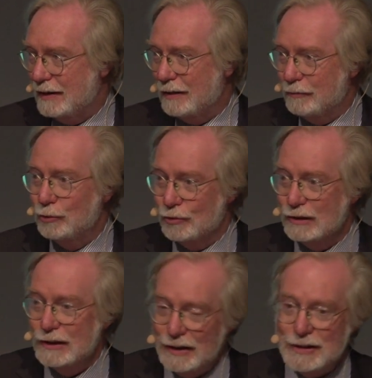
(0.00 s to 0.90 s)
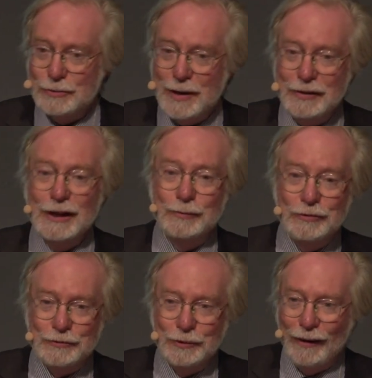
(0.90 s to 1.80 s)
unfortunately data won't help
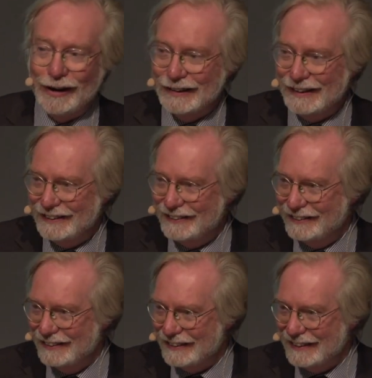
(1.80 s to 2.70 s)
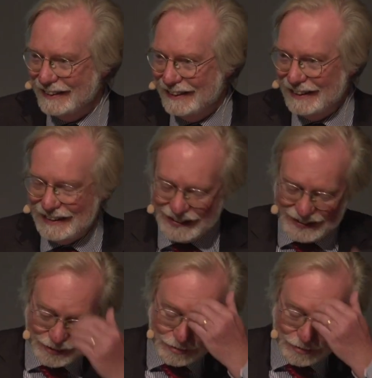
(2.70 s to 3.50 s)
us for a while. Uh,